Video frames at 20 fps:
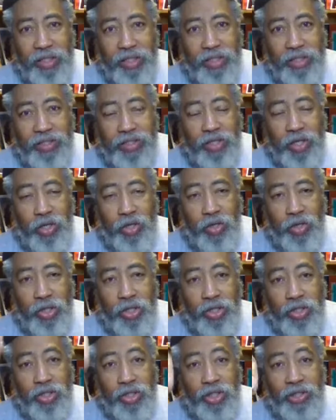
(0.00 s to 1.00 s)
So
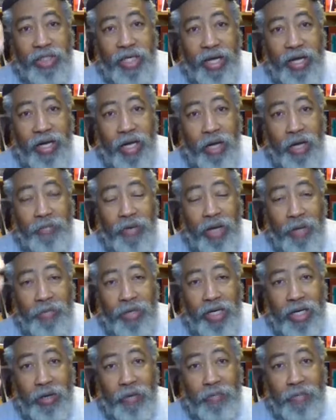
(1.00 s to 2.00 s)
look that up. I'm going
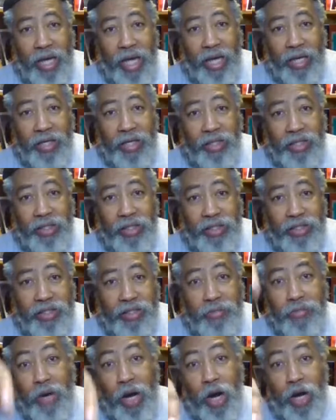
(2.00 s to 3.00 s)
to come back
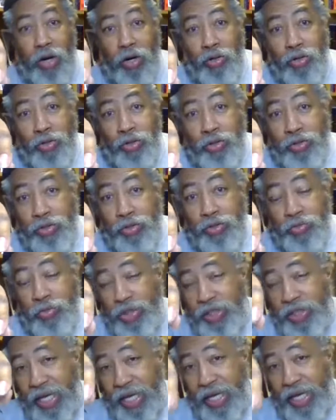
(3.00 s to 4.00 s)
tomorrow
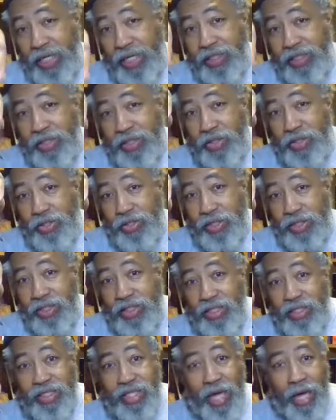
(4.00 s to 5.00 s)
with the answer
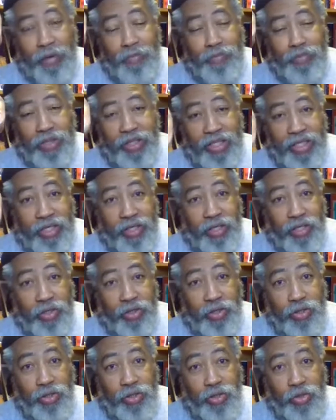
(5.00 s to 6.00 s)
to that
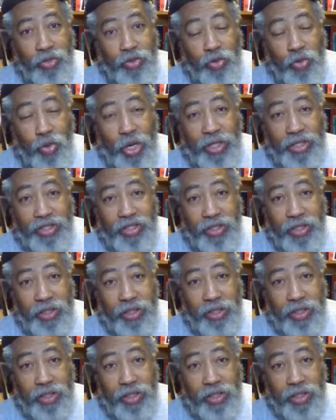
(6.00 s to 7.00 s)
particular question,
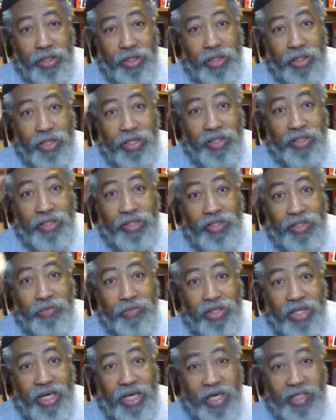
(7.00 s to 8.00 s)
because there's
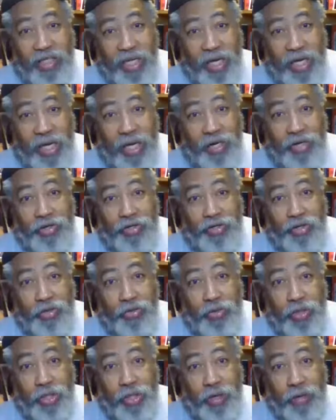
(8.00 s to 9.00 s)
some things I got to
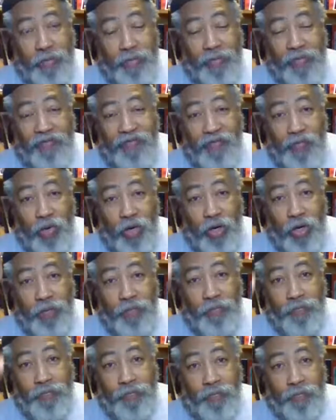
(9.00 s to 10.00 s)
do
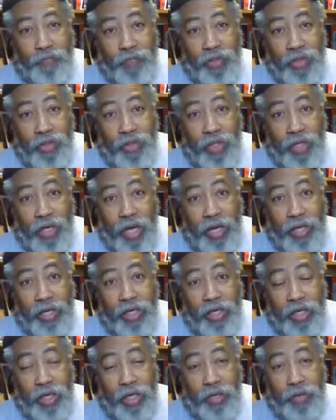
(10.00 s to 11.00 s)
before I
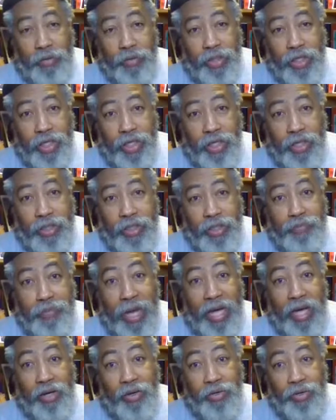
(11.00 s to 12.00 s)
can
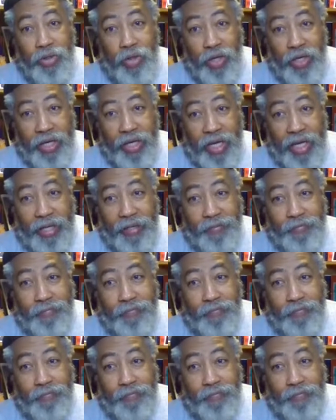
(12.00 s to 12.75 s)
expound on that.